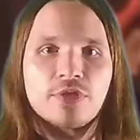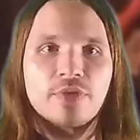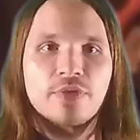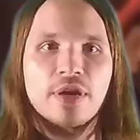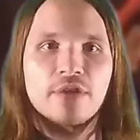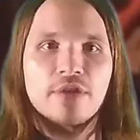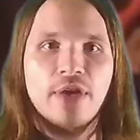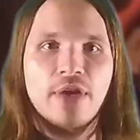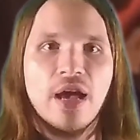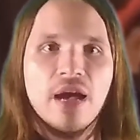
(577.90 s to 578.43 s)

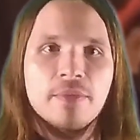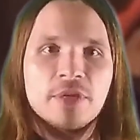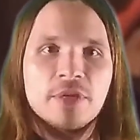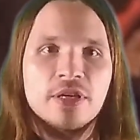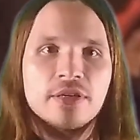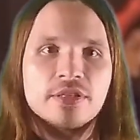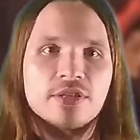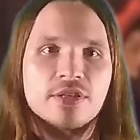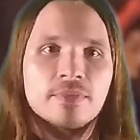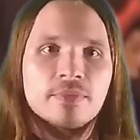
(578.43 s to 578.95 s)
threat of
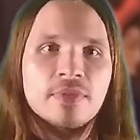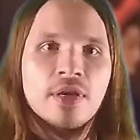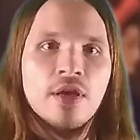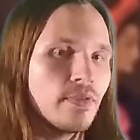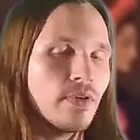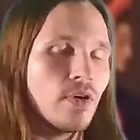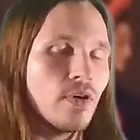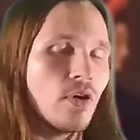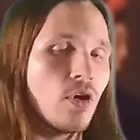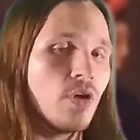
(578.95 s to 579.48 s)
communism,
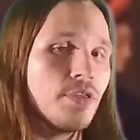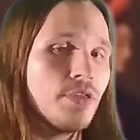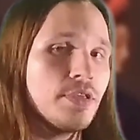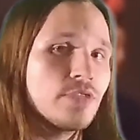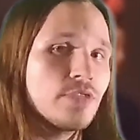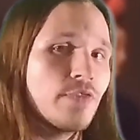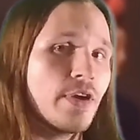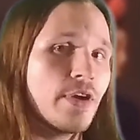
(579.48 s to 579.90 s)
all these